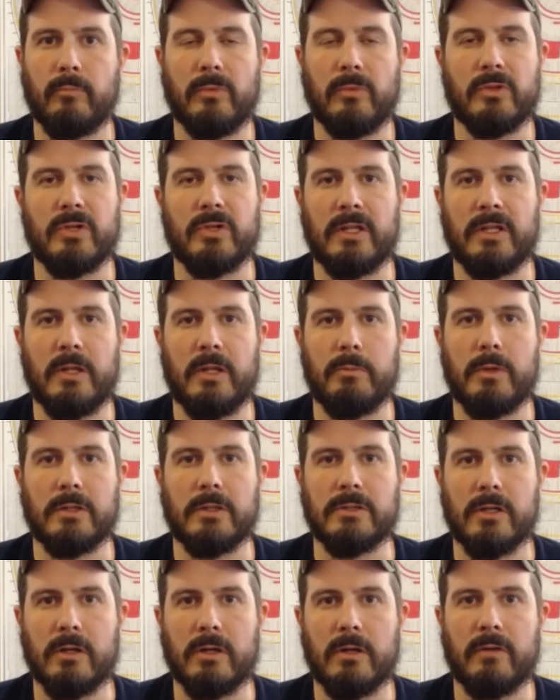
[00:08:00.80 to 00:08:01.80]
Try to keep that
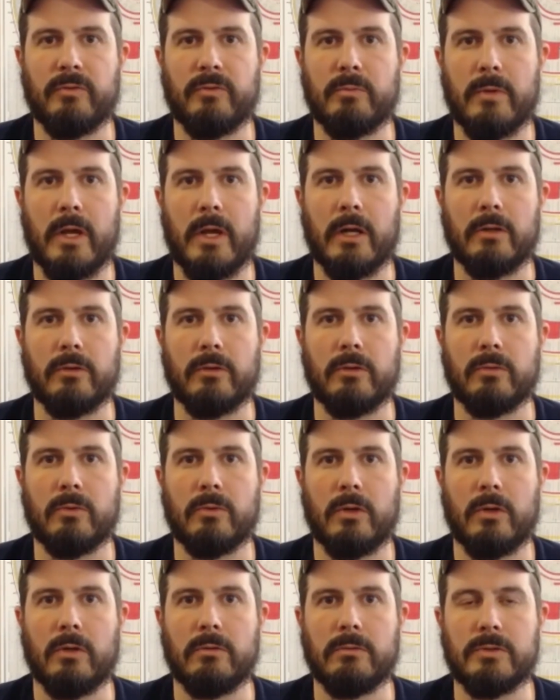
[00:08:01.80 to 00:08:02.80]
tongue off the back of the
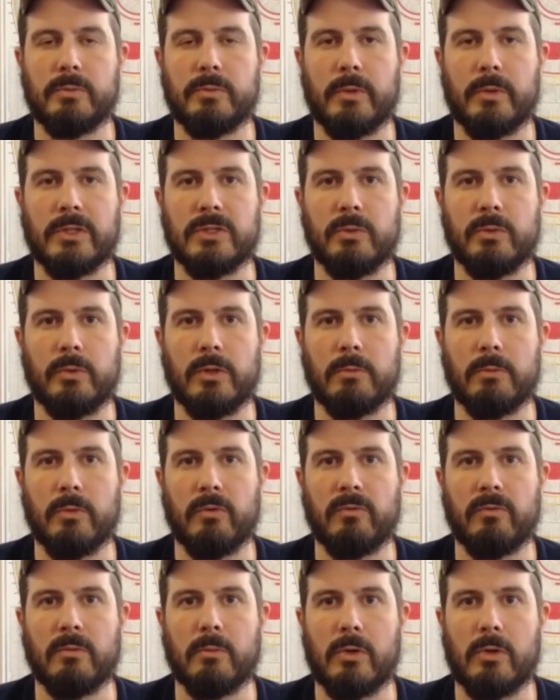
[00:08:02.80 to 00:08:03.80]
throat, especially when you're
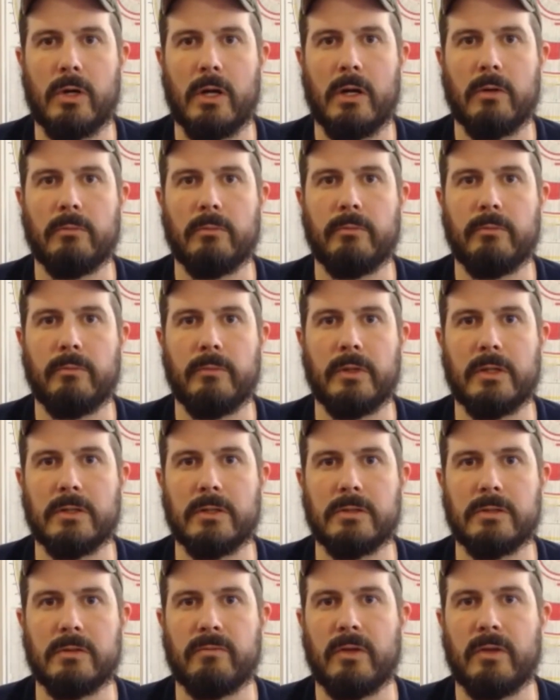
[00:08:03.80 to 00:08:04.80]
moving them around,
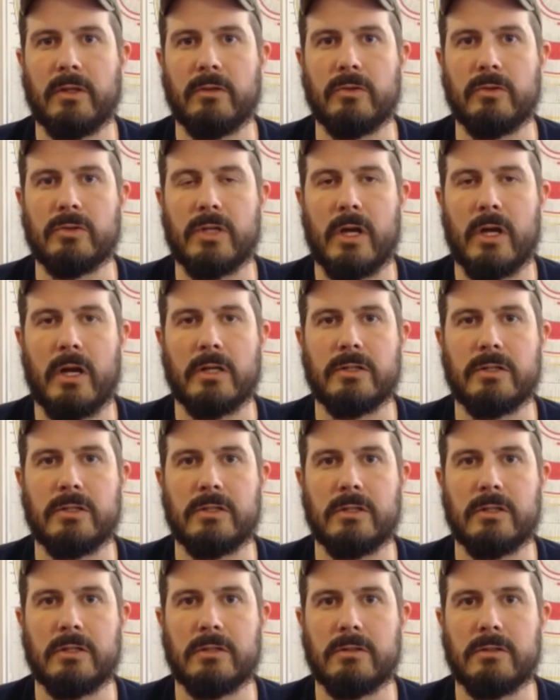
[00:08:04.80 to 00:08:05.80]
because if they lose
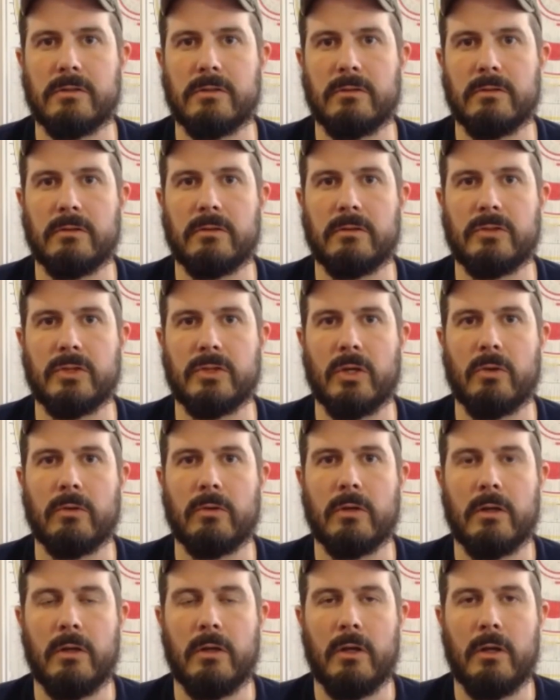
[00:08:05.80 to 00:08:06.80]
consciousness,
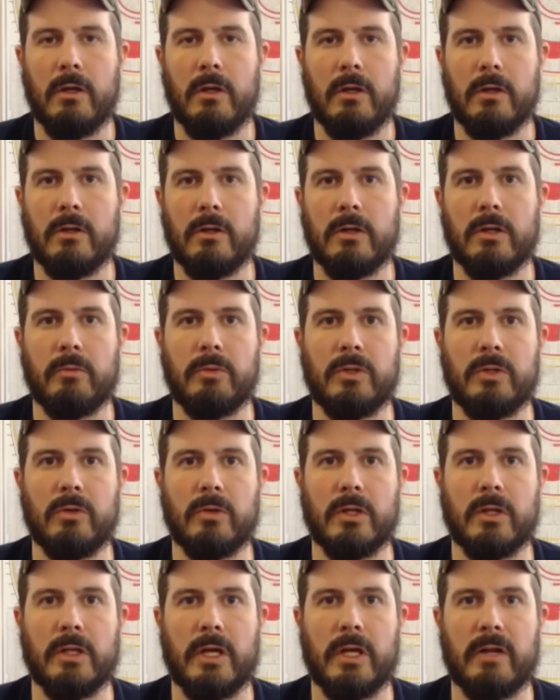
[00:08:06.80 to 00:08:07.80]
choke, you're going to be
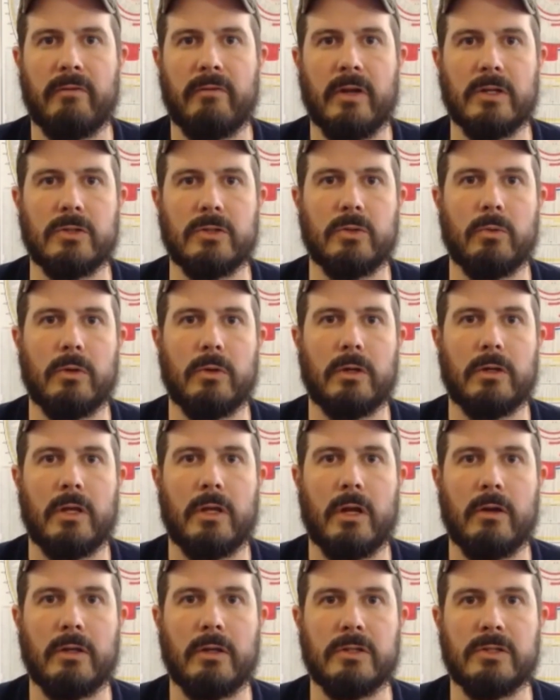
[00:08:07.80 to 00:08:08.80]
doing a lot of extra work
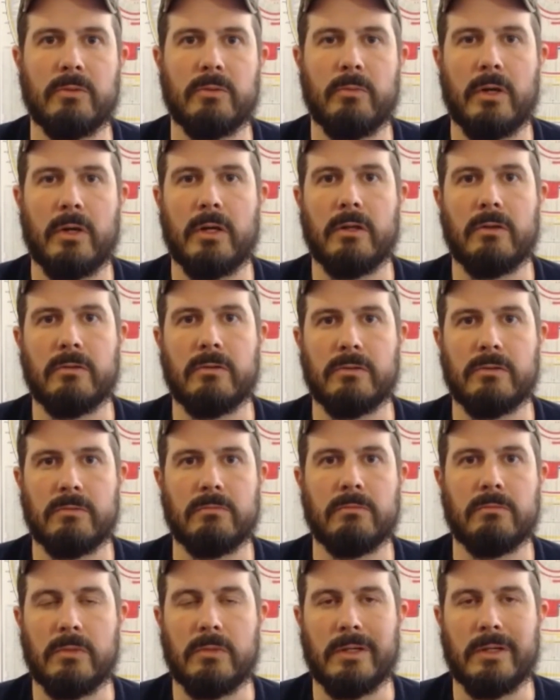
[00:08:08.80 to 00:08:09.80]
carrying somebody who's
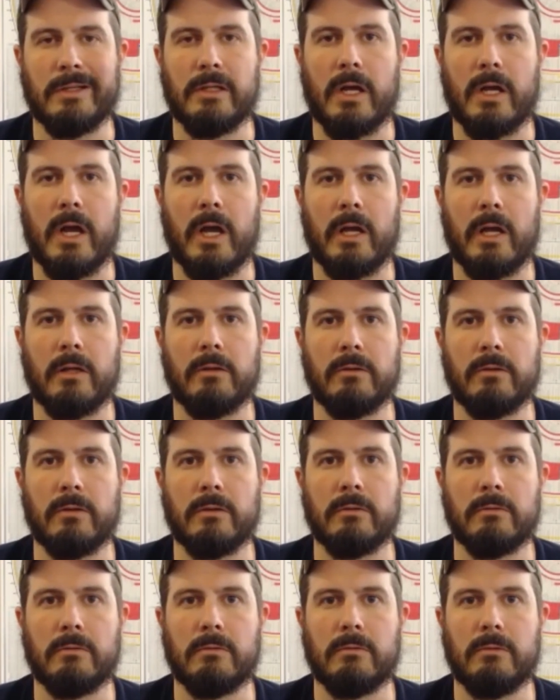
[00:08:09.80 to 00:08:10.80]
going to die
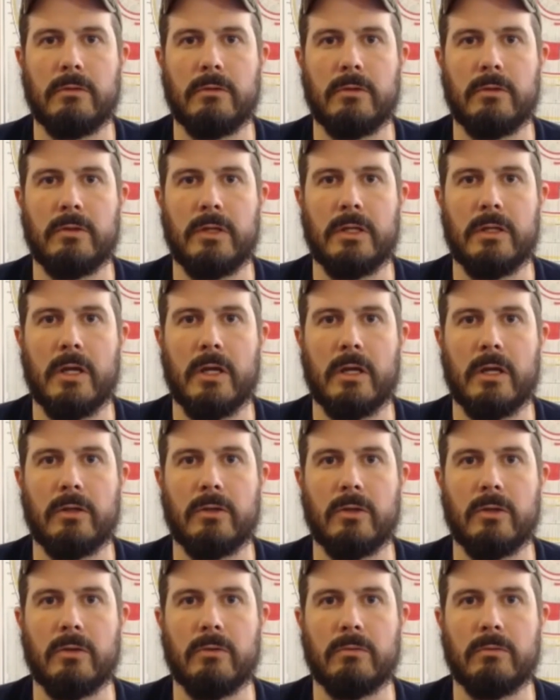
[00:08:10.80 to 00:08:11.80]
than you need not
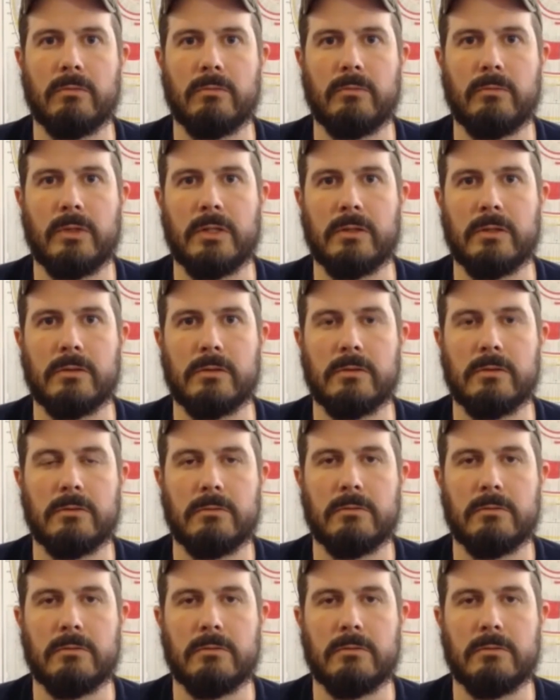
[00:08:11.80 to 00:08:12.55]
do, because